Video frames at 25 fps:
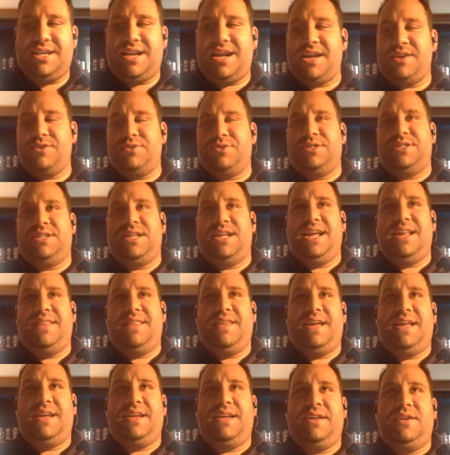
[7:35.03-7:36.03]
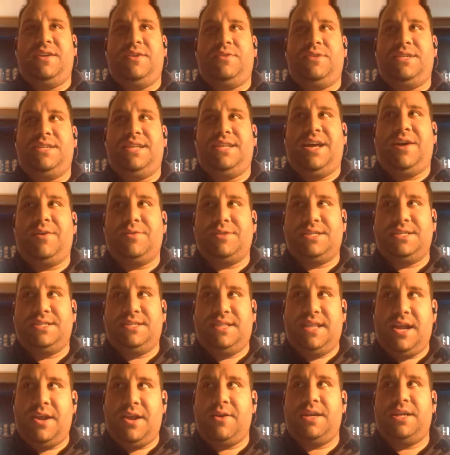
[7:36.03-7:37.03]
And I understand that, the talent is
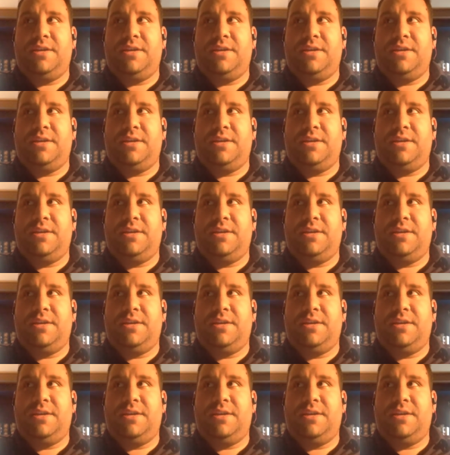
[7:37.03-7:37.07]
there,